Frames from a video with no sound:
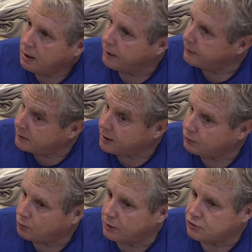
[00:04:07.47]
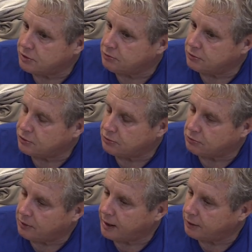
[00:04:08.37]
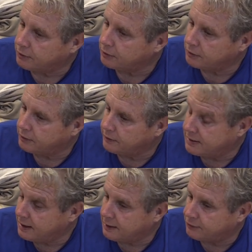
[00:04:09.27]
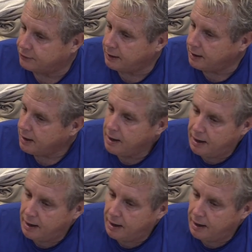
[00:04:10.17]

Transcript: I think that's the way she ran the DNC.